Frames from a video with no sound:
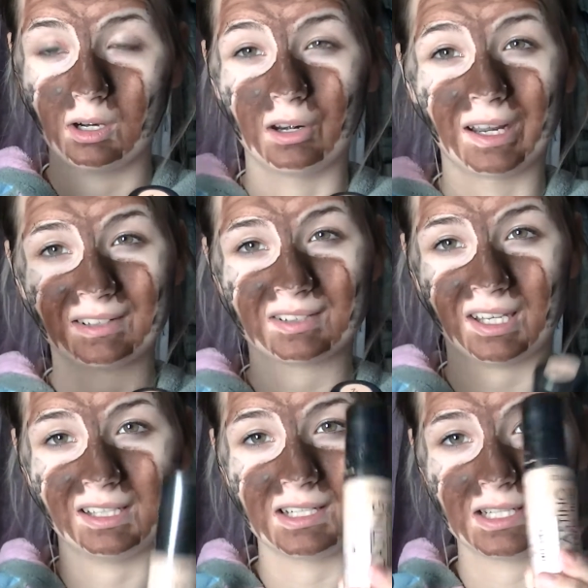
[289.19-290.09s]
like
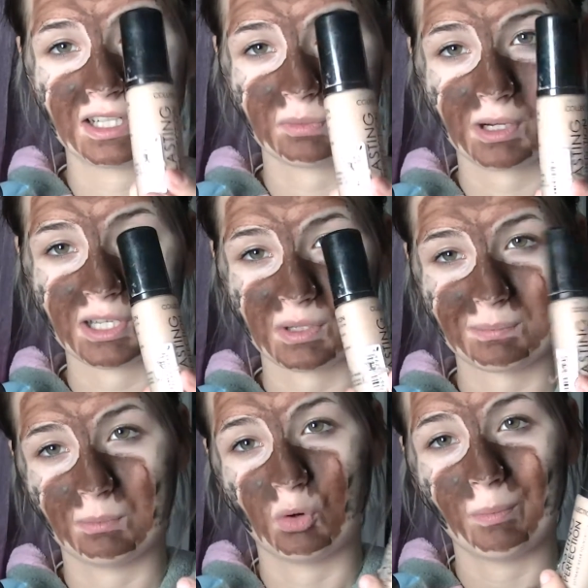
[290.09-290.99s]
skin than this one. This one's a
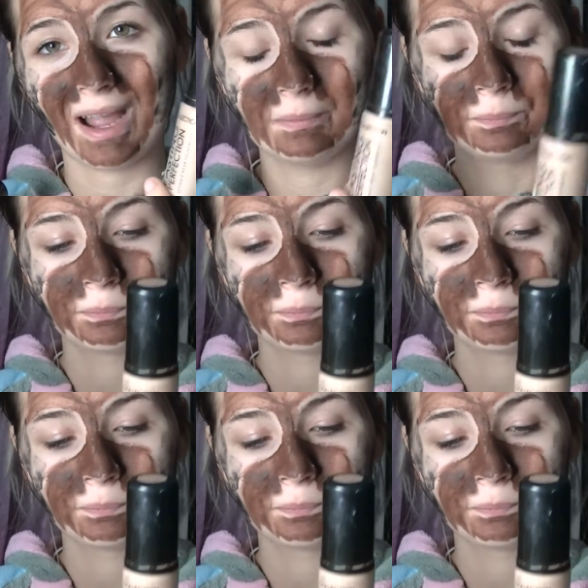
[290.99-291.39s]
bit more matte.